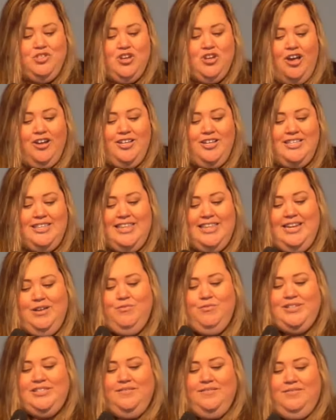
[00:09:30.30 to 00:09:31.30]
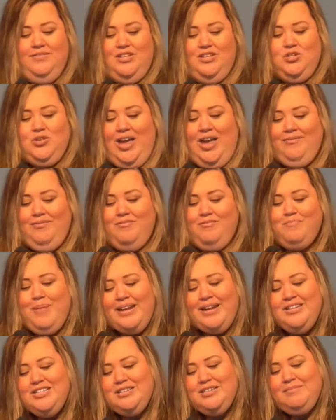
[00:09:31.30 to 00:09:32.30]
Jonathan was of the tribe of
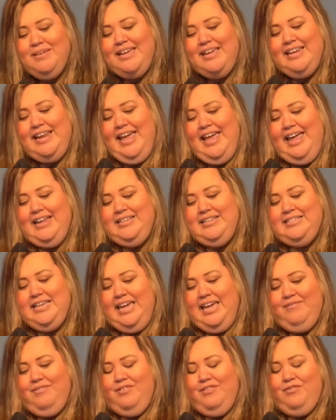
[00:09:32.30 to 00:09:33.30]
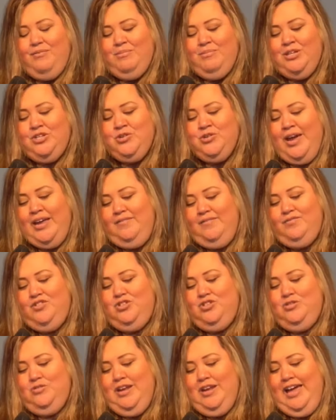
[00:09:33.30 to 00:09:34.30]
Benjamin and David from the tribe of
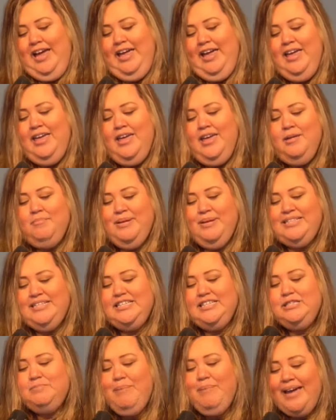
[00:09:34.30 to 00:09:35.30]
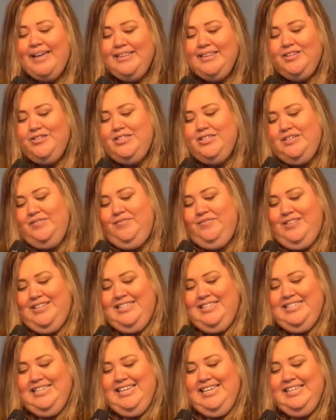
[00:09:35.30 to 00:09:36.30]
Judah. But despite their
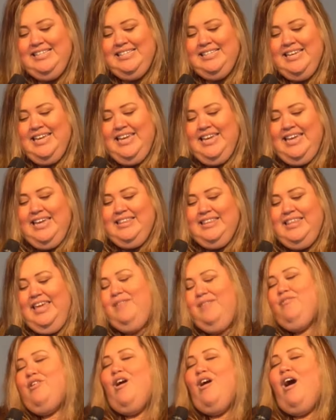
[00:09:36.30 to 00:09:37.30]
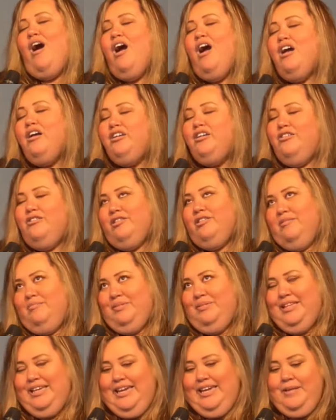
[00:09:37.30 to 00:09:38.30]
differences, they were
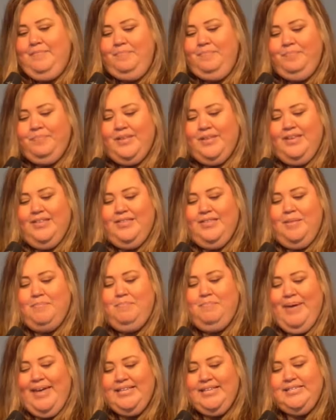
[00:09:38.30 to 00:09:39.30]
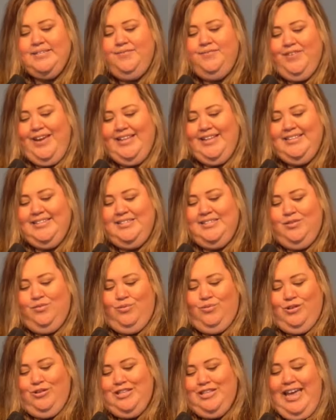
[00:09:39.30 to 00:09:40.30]
arguably the best friends the
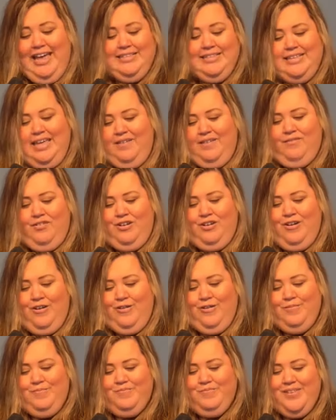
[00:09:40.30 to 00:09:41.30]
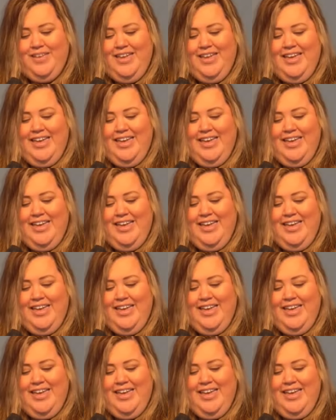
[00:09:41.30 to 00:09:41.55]
world has ever known.